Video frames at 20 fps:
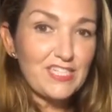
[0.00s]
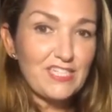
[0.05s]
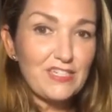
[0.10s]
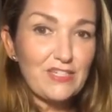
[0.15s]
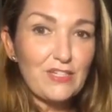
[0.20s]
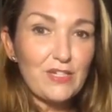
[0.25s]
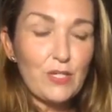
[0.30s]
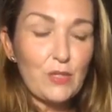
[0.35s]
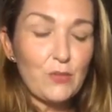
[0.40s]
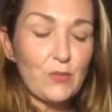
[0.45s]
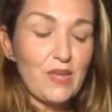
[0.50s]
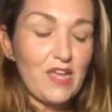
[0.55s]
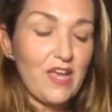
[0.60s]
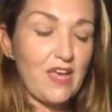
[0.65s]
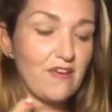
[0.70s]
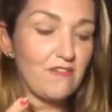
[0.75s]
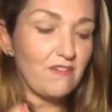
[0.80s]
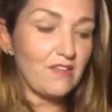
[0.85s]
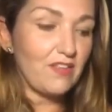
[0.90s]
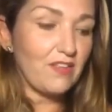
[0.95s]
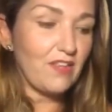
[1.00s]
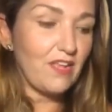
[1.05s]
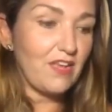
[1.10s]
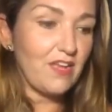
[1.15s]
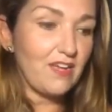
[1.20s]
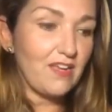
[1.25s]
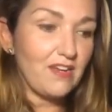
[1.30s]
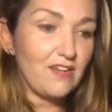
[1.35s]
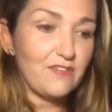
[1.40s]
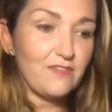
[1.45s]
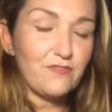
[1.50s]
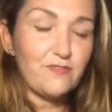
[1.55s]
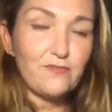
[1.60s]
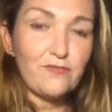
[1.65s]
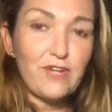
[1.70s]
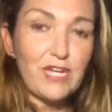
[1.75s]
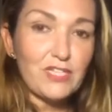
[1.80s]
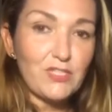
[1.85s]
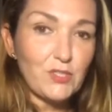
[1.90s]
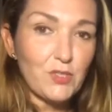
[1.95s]
You know, we have a lot of
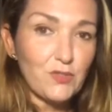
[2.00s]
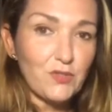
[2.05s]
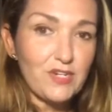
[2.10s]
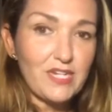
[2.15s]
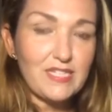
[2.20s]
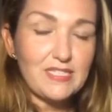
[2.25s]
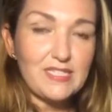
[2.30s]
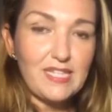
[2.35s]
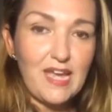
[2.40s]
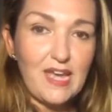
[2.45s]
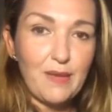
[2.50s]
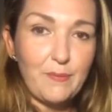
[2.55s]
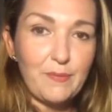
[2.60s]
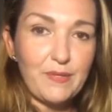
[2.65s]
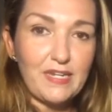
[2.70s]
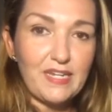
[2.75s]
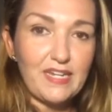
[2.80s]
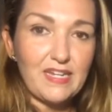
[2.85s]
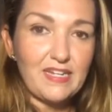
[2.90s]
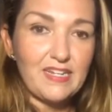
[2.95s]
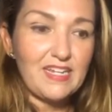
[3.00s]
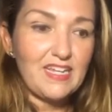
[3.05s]
retrogrades happening.